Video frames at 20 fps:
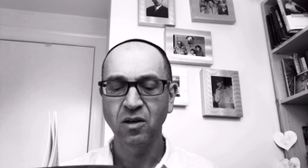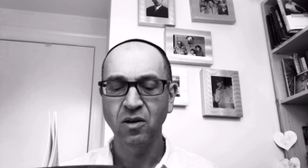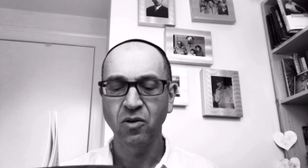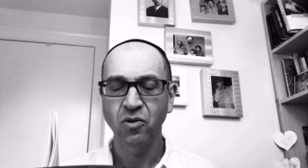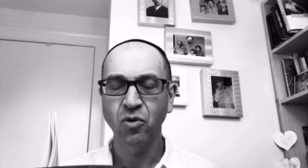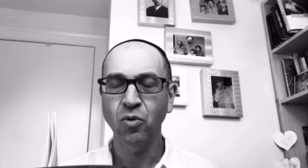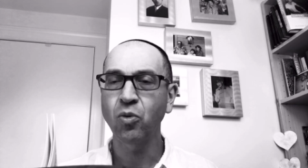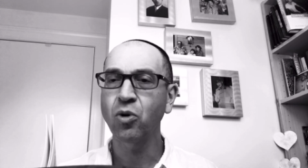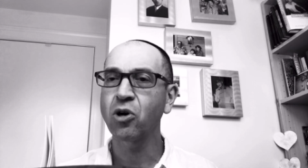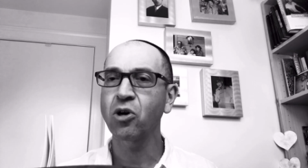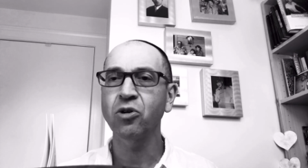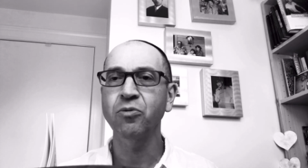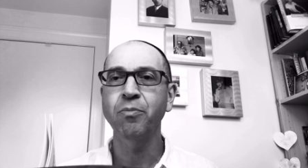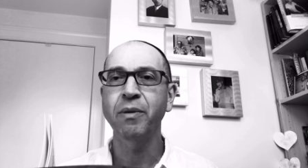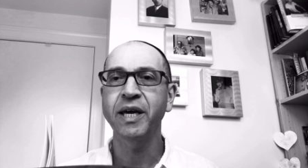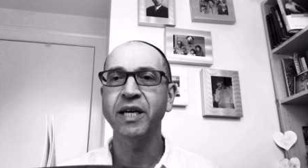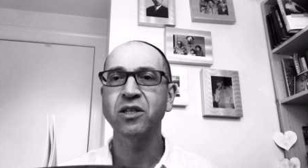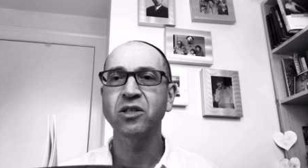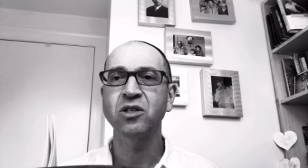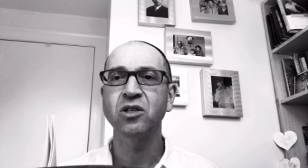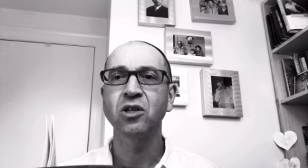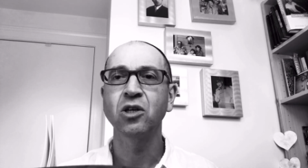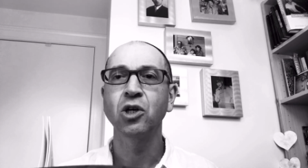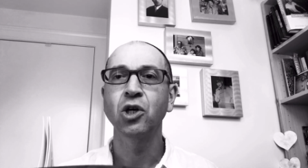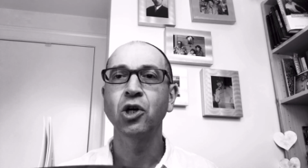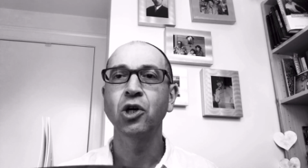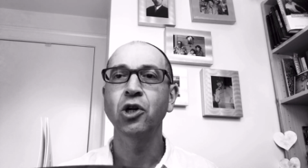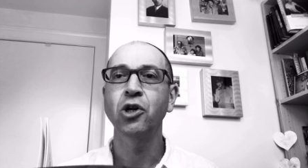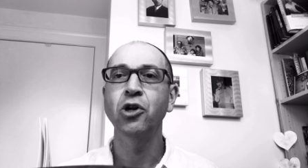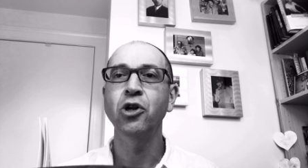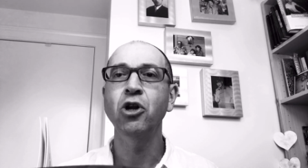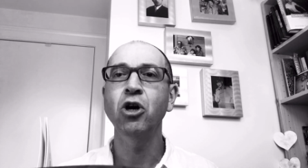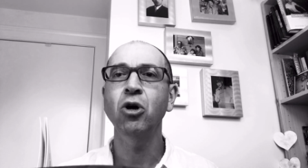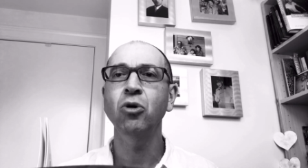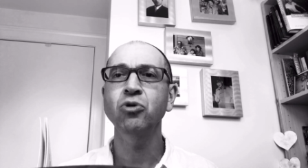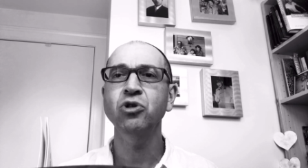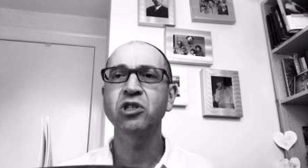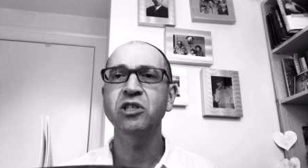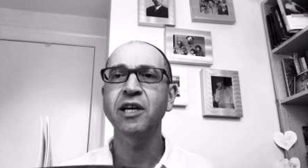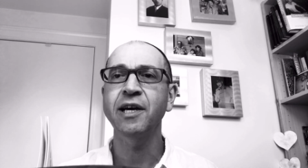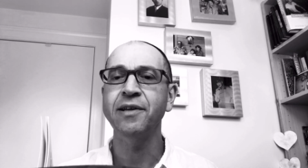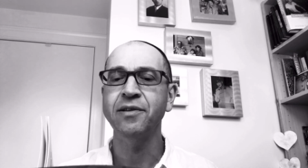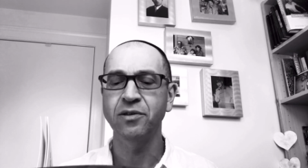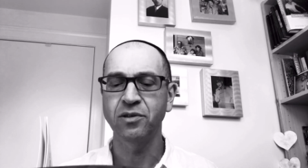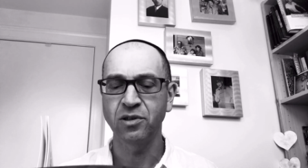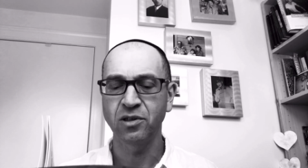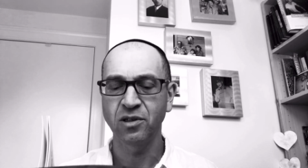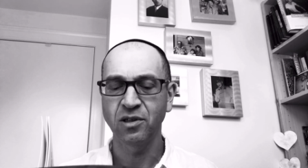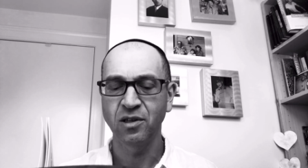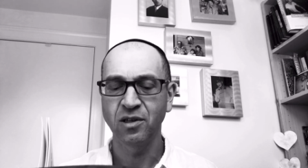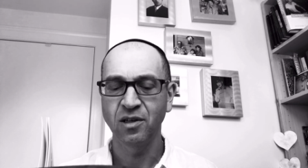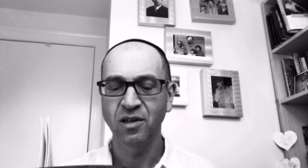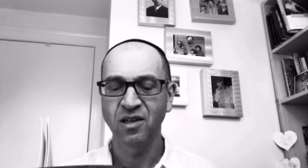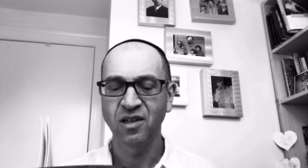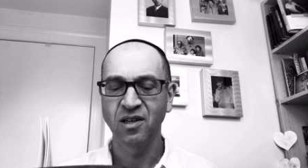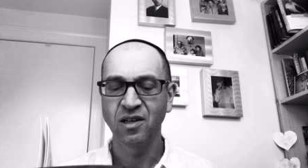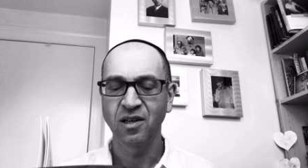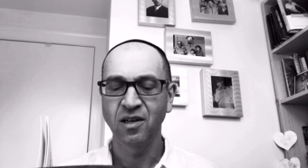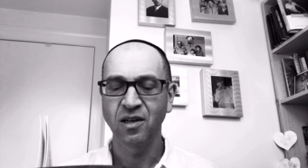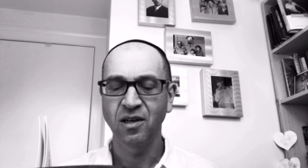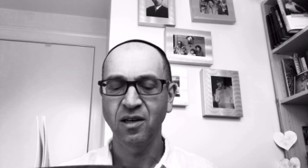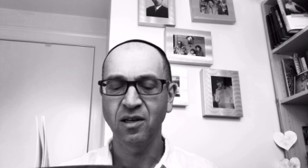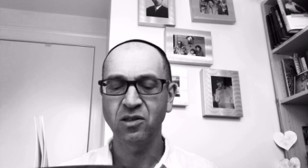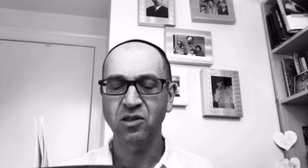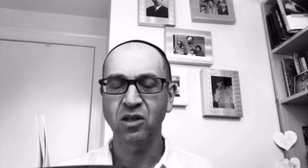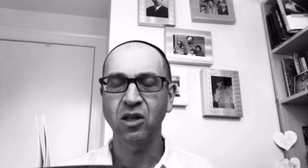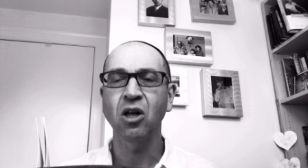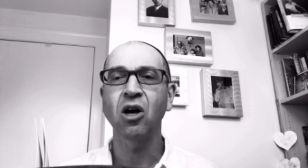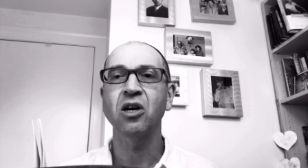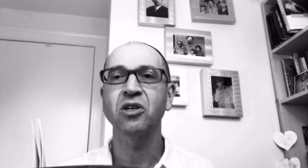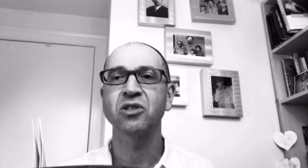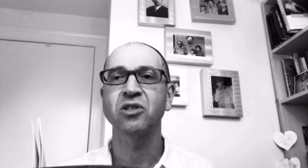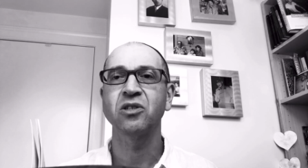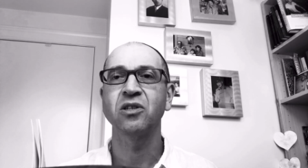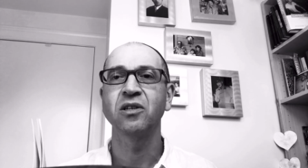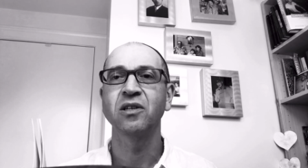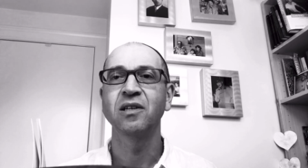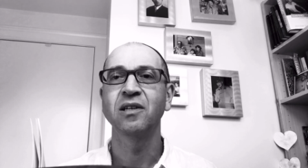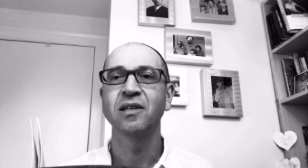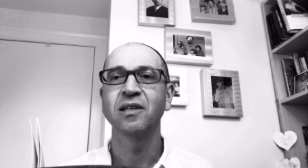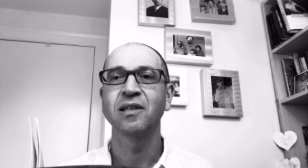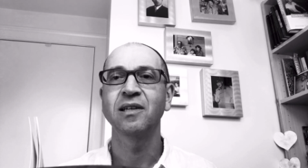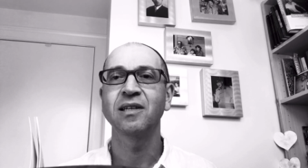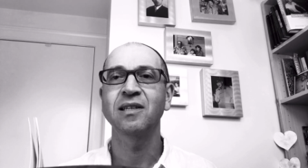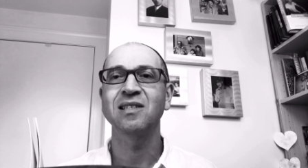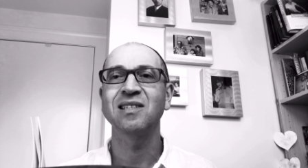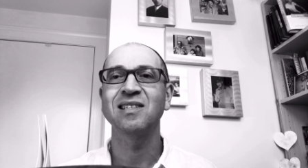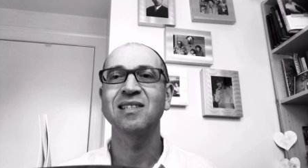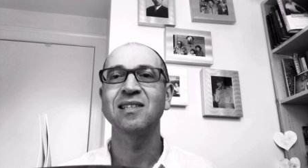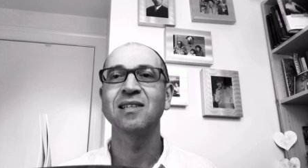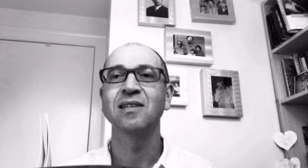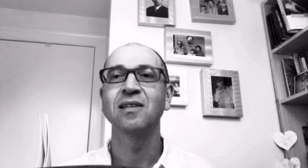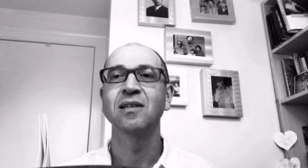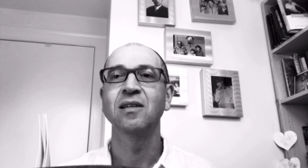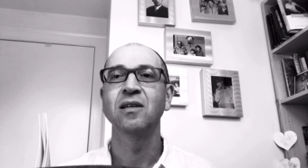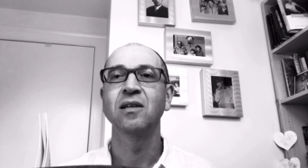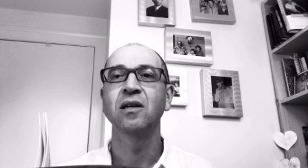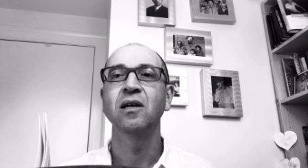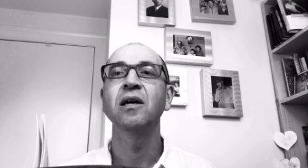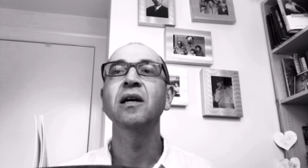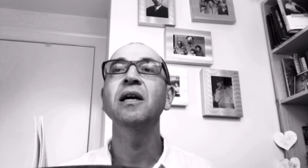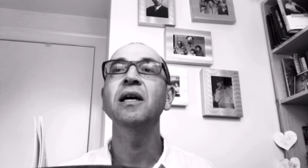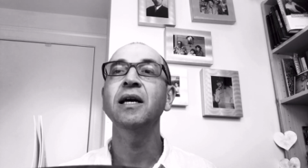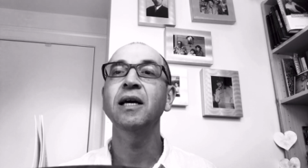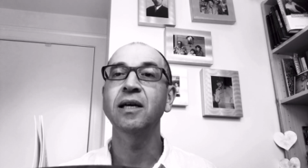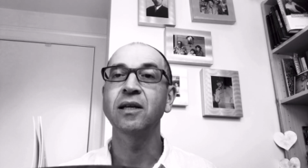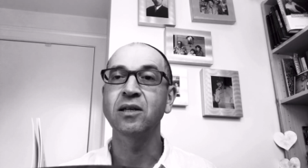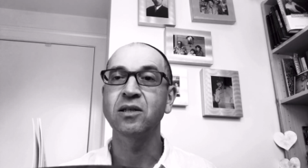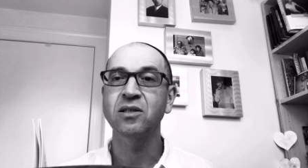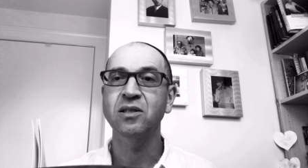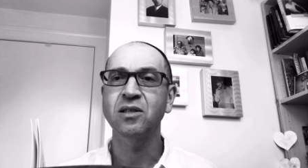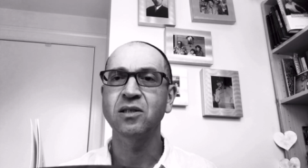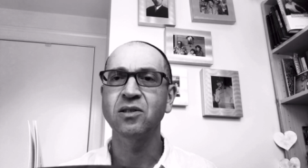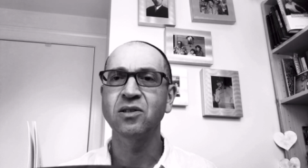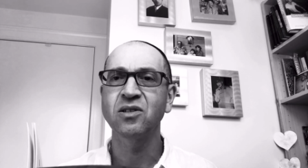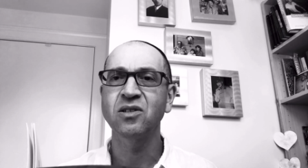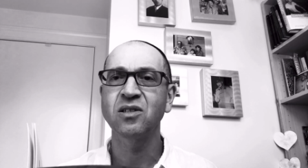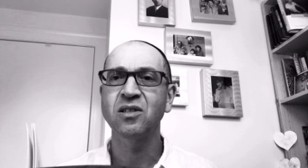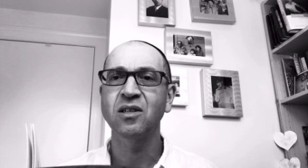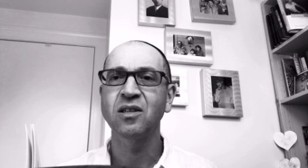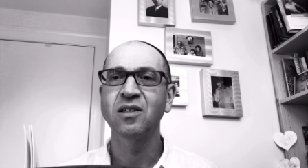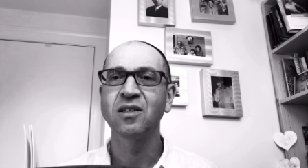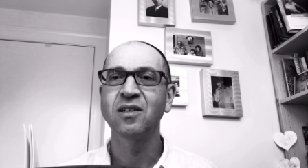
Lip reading: The world makes no sense. It's lost its innocence.